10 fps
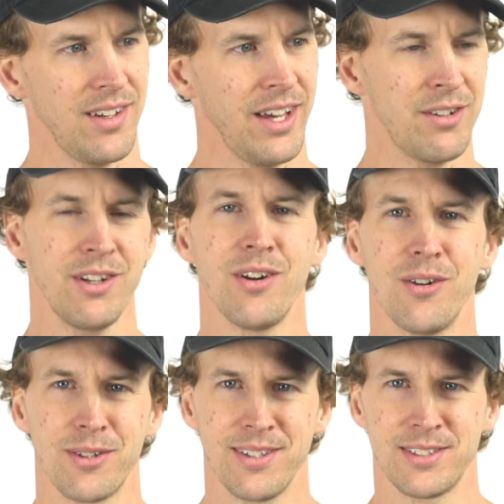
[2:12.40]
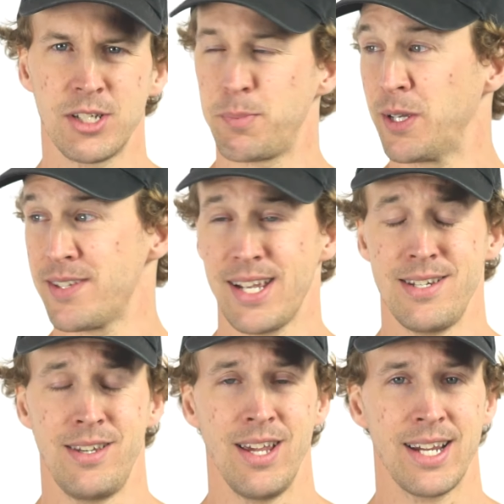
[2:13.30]
I don't know, just because I
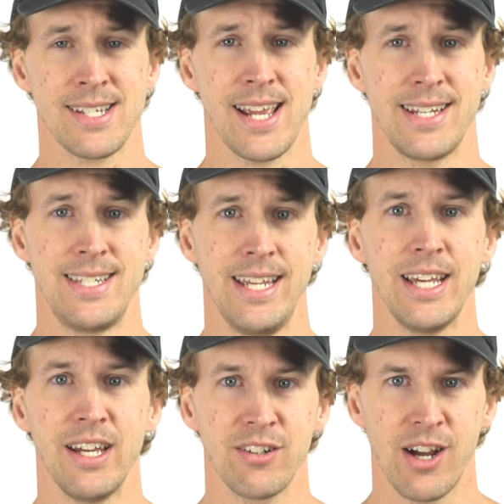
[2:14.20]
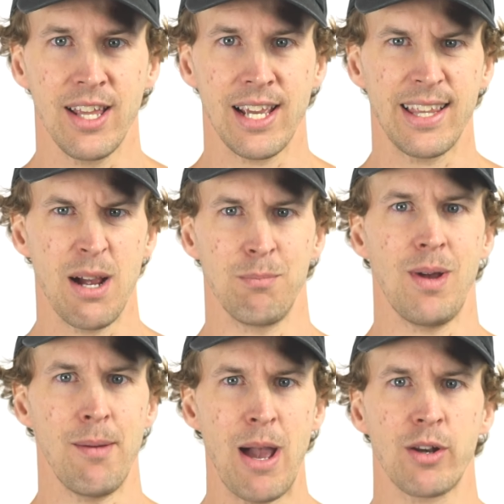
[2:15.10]
guess I did it, right? Like
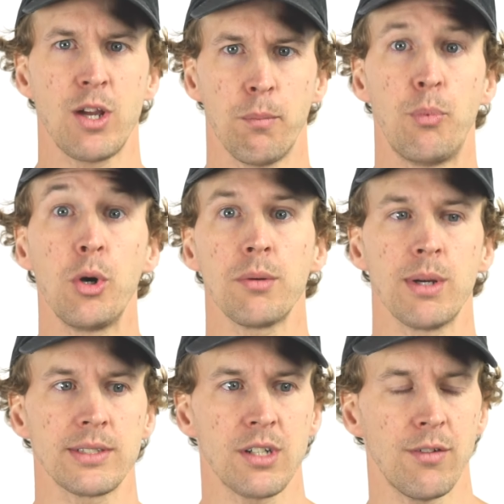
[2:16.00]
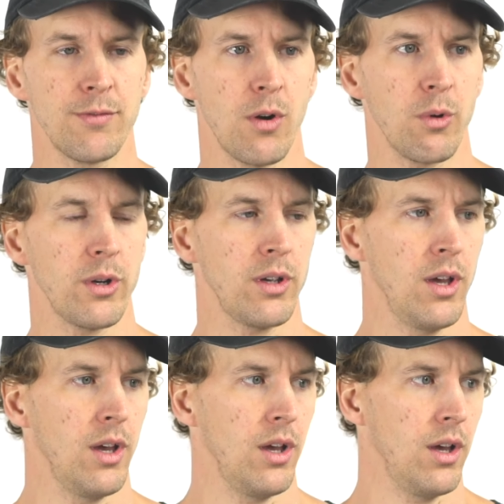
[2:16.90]
I'm out here putting myself forward.
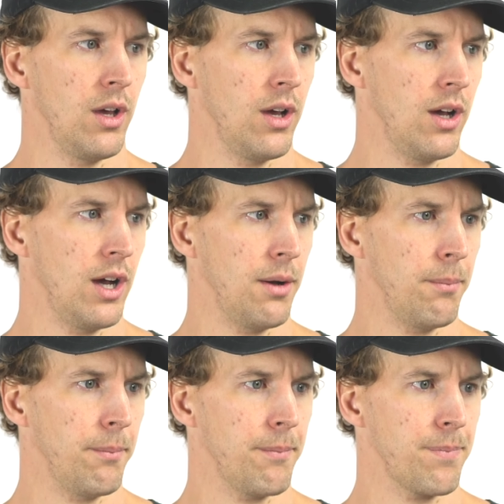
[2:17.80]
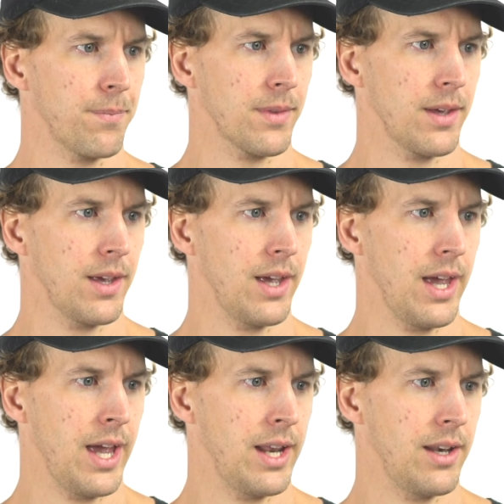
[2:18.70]

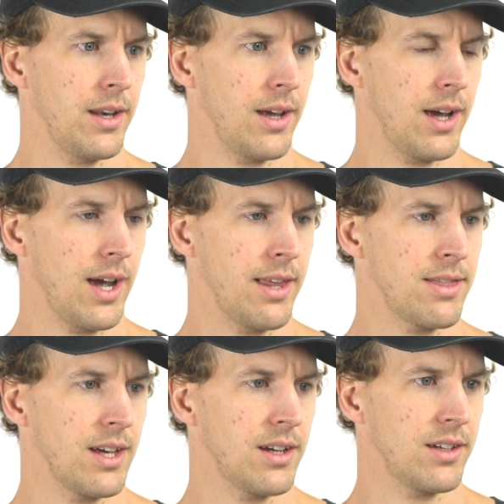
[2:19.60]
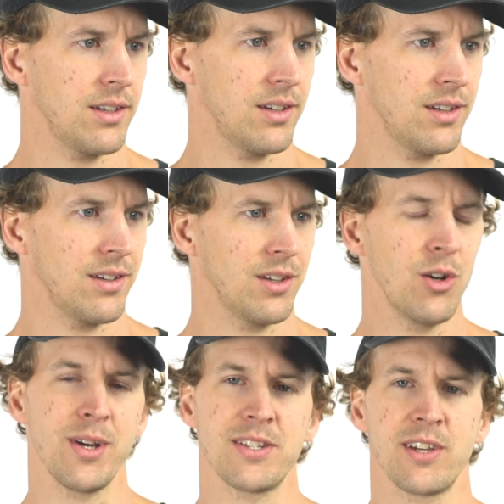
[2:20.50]
And I think,
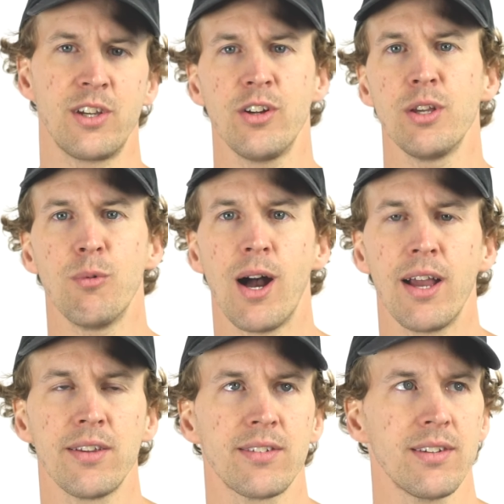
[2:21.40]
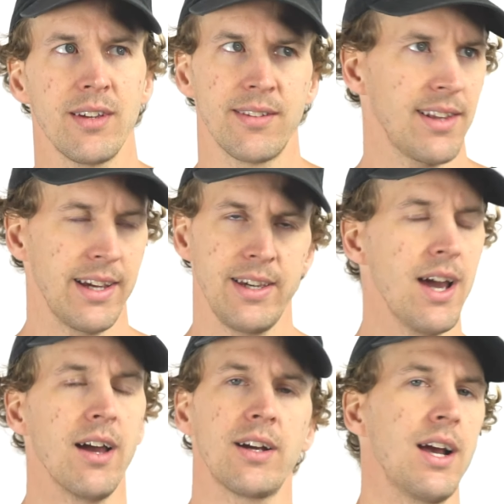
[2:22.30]
insecurity wise, it's like, yeah,